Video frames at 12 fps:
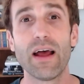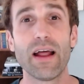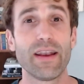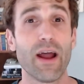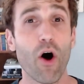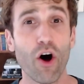
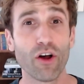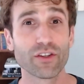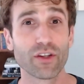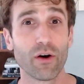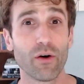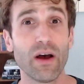Now
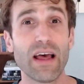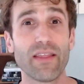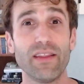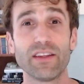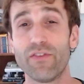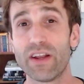also,
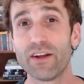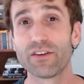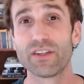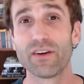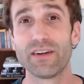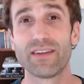this video
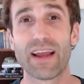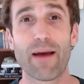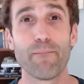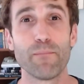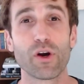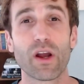series and
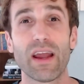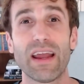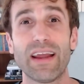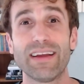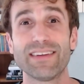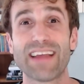book
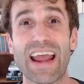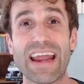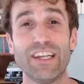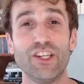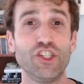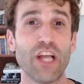is
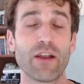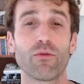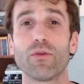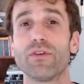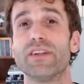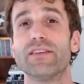a
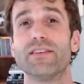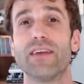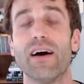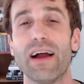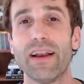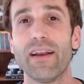general
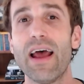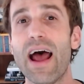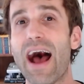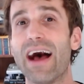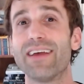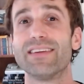design.
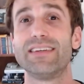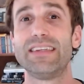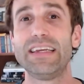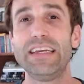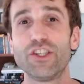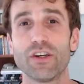As a
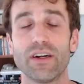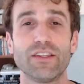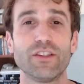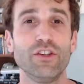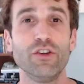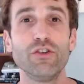teacher, it's
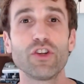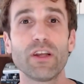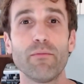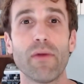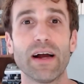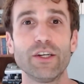usually
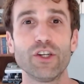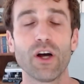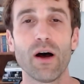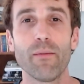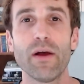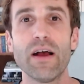my
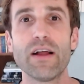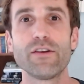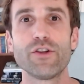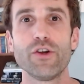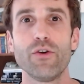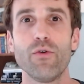job
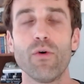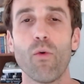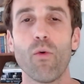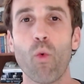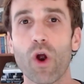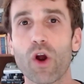to
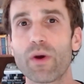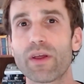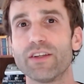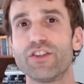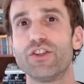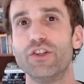work with a
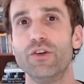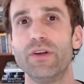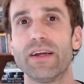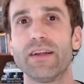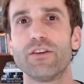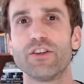
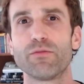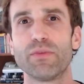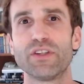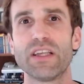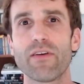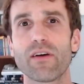student to
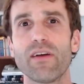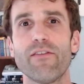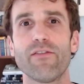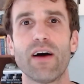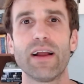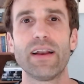specifically
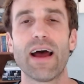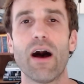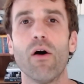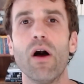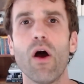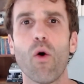find
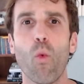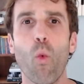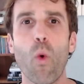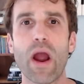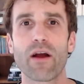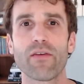out
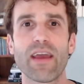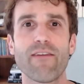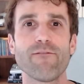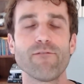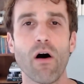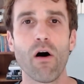where they
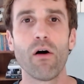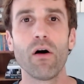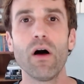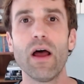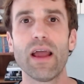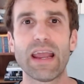fall
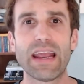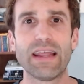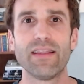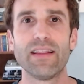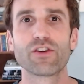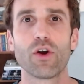in
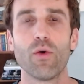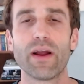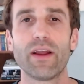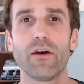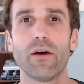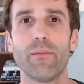this
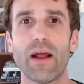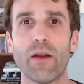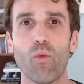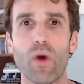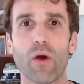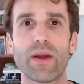curriculum and
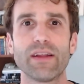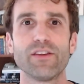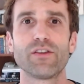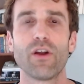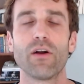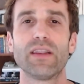where we can
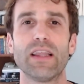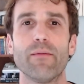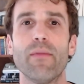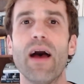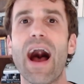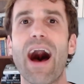start
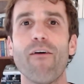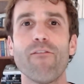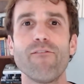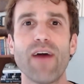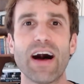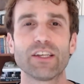them, how
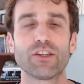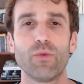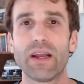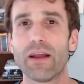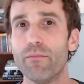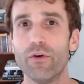fast we
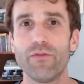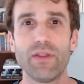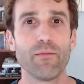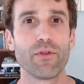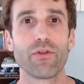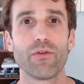can move them
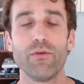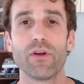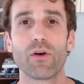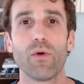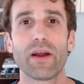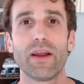through the
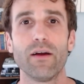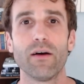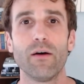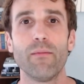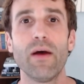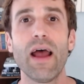
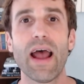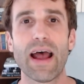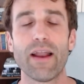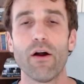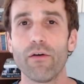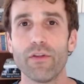curriculum, and
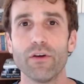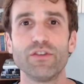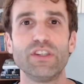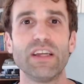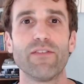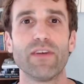all those
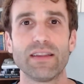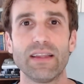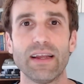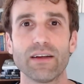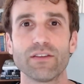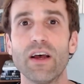different
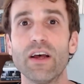things.